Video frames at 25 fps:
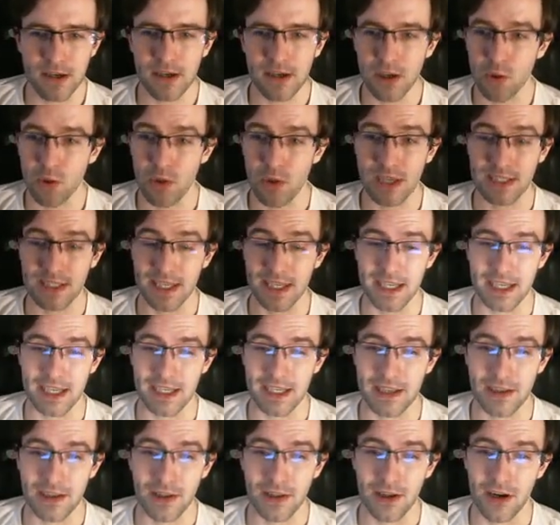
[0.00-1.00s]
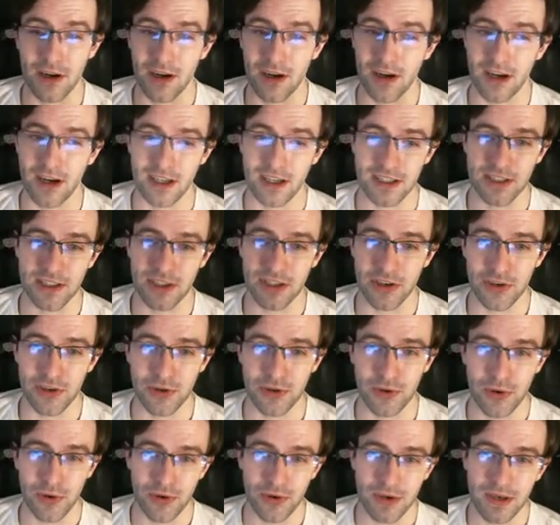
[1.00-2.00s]
Otherwise, I'd get lost,
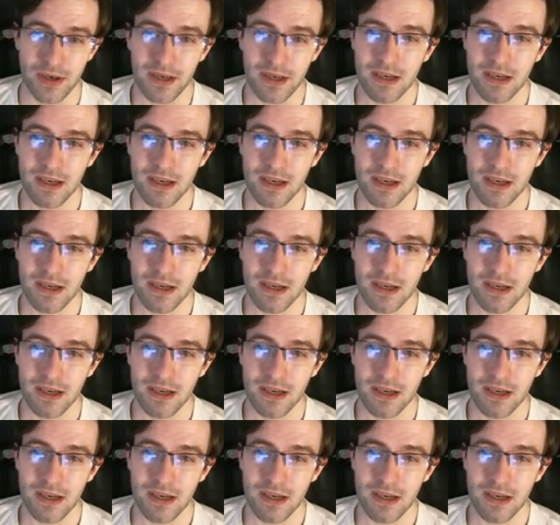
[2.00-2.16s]
dude.